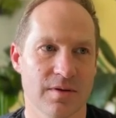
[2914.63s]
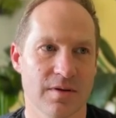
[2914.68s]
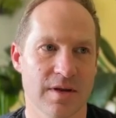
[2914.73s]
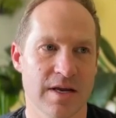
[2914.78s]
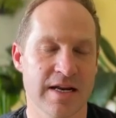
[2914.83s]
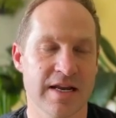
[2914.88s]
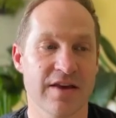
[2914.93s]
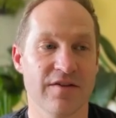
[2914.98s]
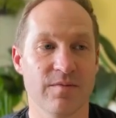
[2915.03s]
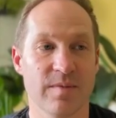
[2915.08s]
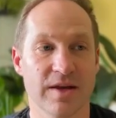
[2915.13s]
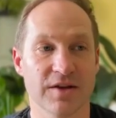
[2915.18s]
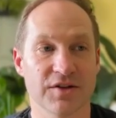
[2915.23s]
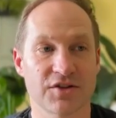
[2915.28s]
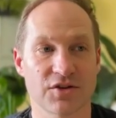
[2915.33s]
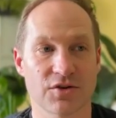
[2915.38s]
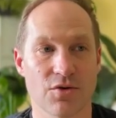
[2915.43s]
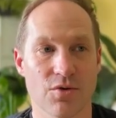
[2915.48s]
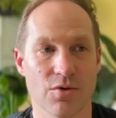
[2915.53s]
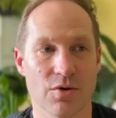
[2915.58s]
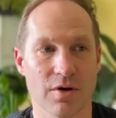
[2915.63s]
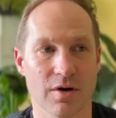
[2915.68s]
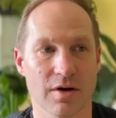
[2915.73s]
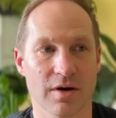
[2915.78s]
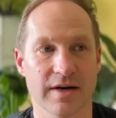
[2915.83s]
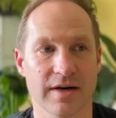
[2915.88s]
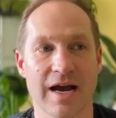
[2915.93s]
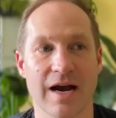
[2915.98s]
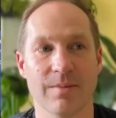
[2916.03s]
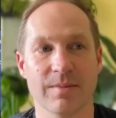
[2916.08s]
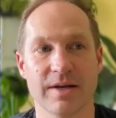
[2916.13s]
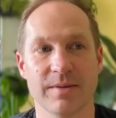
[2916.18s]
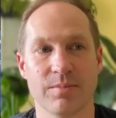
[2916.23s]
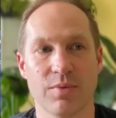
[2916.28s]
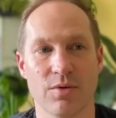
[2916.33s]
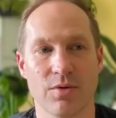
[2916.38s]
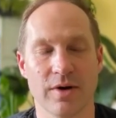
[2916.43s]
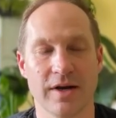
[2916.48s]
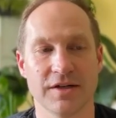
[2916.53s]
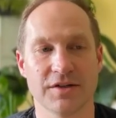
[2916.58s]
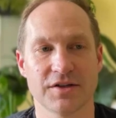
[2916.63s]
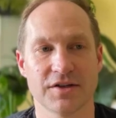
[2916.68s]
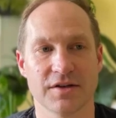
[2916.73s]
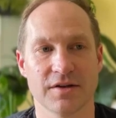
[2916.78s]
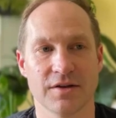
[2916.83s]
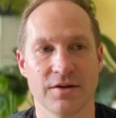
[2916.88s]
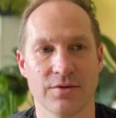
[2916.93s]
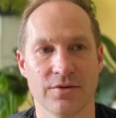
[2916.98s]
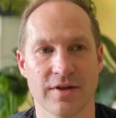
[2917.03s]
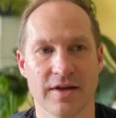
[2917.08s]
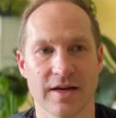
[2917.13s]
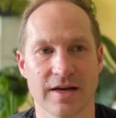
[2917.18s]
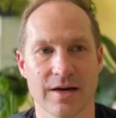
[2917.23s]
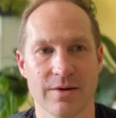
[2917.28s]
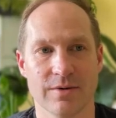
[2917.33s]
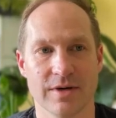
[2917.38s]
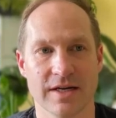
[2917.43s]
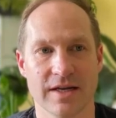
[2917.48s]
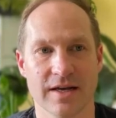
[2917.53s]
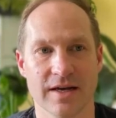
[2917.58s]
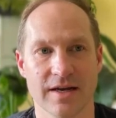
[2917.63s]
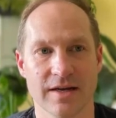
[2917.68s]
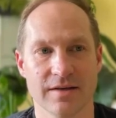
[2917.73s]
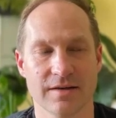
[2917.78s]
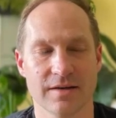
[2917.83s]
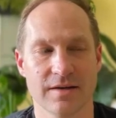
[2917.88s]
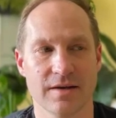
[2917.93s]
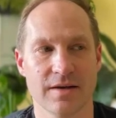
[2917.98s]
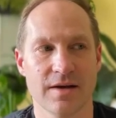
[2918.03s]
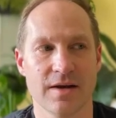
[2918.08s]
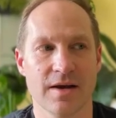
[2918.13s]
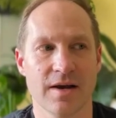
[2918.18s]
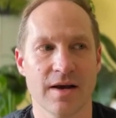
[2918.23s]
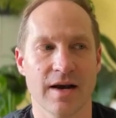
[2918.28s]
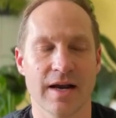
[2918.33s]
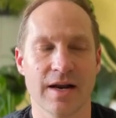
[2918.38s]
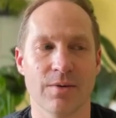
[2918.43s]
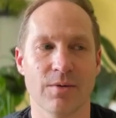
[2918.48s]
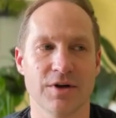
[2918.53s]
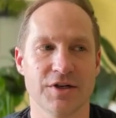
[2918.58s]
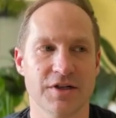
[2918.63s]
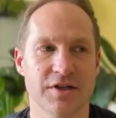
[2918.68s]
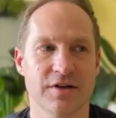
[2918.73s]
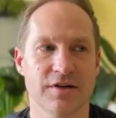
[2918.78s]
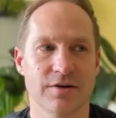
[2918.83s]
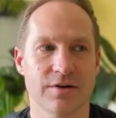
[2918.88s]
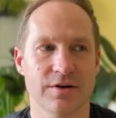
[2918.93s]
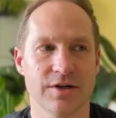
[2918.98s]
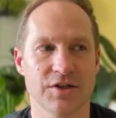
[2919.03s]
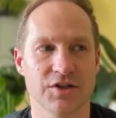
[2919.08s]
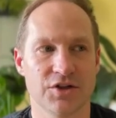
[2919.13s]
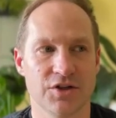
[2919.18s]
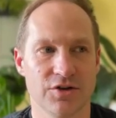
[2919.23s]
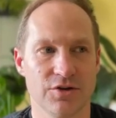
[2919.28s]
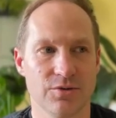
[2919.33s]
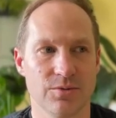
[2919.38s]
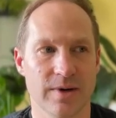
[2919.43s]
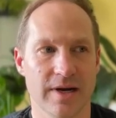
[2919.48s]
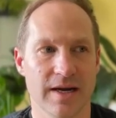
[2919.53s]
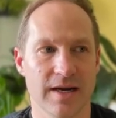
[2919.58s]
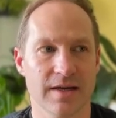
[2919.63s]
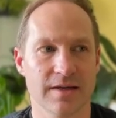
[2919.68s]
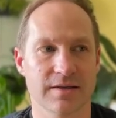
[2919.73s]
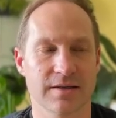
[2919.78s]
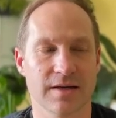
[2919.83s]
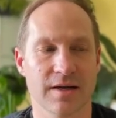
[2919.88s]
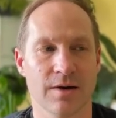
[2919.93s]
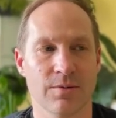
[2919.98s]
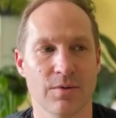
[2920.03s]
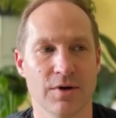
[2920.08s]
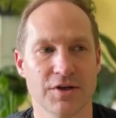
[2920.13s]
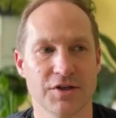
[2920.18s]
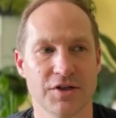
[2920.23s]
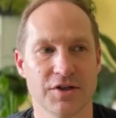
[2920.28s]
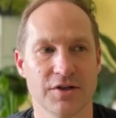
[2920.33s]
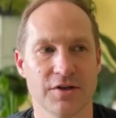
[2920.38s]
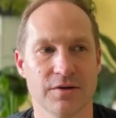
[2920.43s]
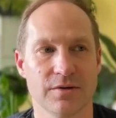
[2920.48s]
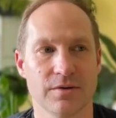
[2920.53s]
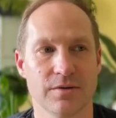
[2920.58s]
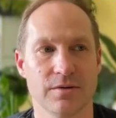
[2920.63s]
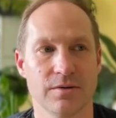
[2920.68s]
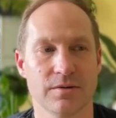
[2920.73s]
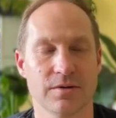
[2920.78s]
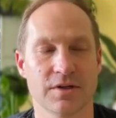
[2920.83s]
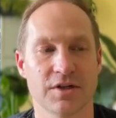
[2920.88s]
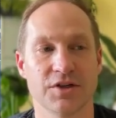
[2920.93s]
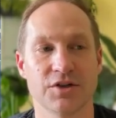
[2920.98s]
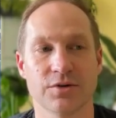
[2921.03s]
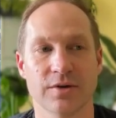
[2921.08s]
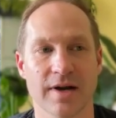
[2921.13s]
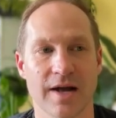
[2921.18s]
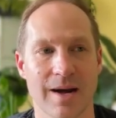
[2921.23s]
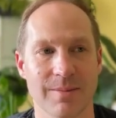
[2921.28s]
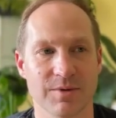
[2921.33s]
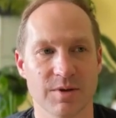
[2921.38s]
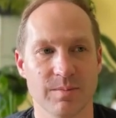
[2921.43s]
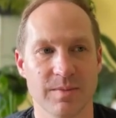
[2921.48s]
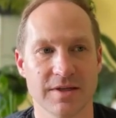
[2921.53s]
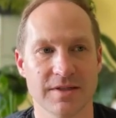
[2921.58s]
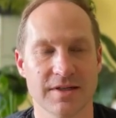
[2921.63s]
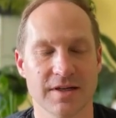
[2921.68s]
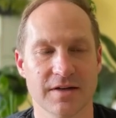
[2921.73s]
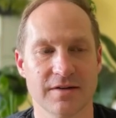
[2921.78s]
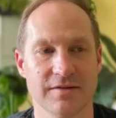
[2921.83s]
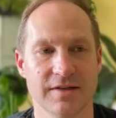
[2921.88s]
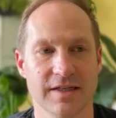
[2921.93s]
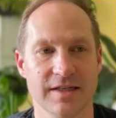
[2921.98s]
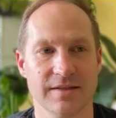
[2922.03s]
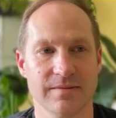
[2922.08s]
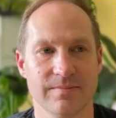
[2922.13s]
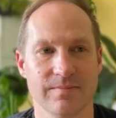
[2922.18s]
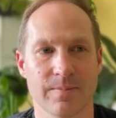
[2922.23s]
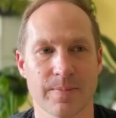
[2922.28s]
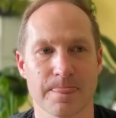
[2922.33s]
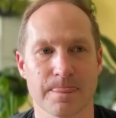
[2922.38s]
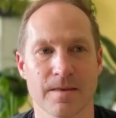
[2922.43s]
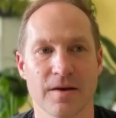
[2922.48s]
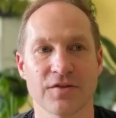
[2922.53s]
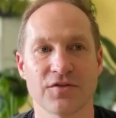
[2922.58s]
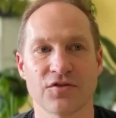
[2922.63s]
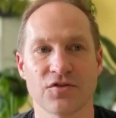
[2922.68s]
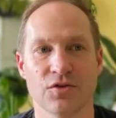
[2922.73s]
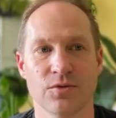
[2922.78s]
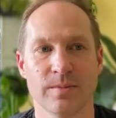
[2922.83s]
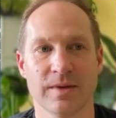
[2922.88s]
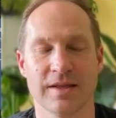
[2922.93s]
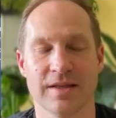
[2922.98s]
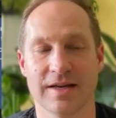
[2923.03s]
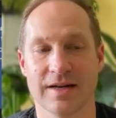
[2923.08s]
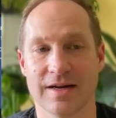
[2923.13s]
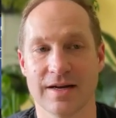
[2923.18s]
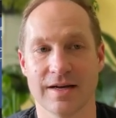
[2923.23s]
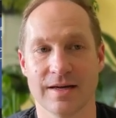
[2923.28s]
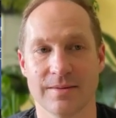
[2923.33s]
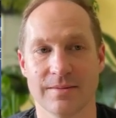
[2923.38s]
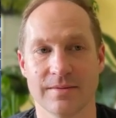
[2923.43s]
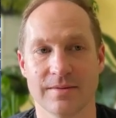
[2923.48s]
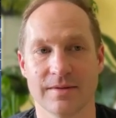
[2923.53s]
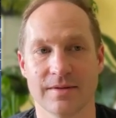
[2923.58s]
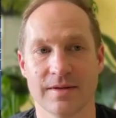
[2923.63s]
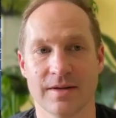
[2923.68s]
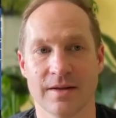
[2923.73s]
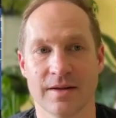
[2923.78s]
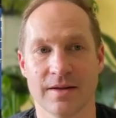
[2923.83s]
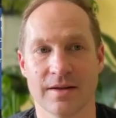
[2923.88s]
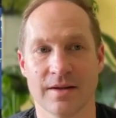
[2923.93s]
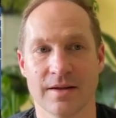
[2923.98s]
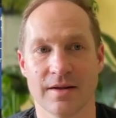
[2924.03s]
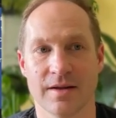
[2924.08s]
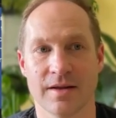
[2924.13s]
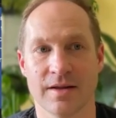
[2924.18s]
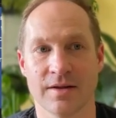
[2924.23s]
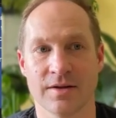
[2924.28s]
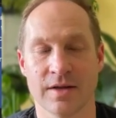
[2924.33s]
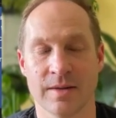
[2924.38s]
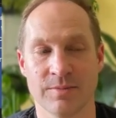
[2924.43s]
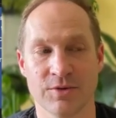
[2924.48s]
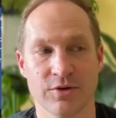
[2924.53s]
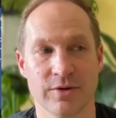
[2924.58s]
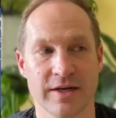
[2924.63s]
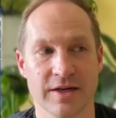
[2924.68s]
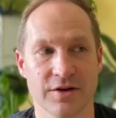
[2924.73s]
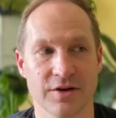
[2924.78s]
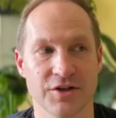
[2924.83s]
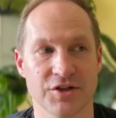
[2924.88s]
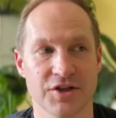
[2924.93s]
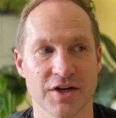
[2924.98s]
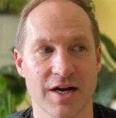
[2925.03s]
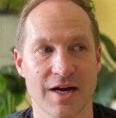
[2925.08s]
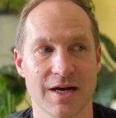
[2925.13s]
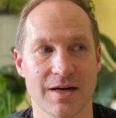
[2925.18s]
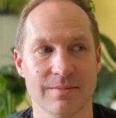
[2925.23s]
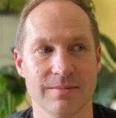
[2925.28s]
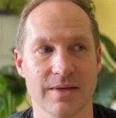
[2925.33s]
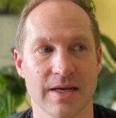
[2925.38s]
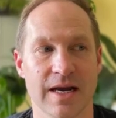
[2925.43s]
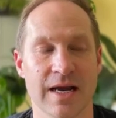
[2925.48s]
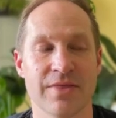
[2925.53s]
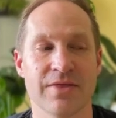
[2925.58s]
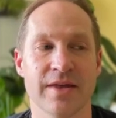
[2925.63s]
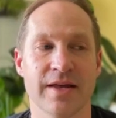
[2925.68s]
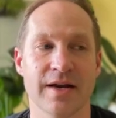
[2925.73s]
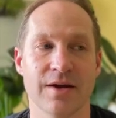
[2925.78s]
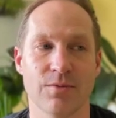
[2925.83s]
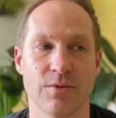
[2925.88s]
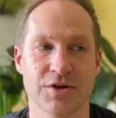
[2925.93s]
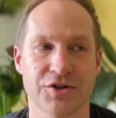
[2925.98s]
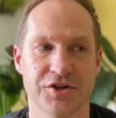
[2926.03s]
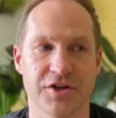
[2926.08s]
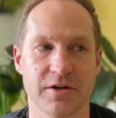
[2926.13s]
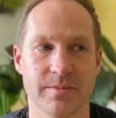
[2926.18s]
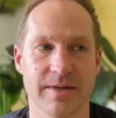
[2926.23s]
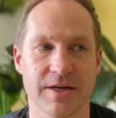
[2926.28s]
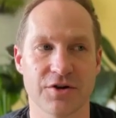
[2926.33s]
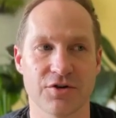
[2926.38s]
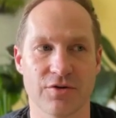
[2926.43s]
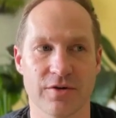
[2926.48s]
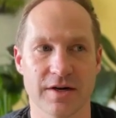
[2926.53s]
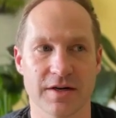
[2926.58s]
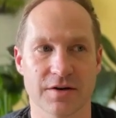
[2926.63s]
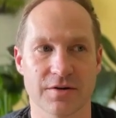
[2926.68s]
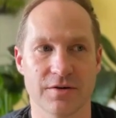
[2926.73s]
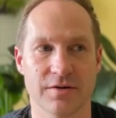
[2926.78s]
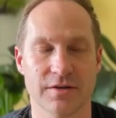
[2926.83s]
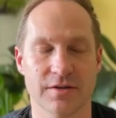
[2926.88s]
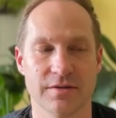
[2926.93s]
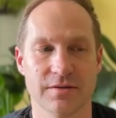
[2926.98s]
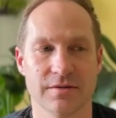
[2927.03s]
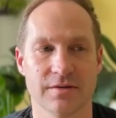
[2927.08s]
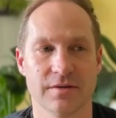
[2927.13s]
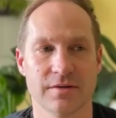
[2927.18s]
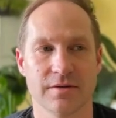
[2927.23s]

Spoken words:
and give me a score on how many points you think I would get. And I want you to do it in 2 ways. I want you to do it optimistically, assuming that I am doing a good job. And then I want you to be critical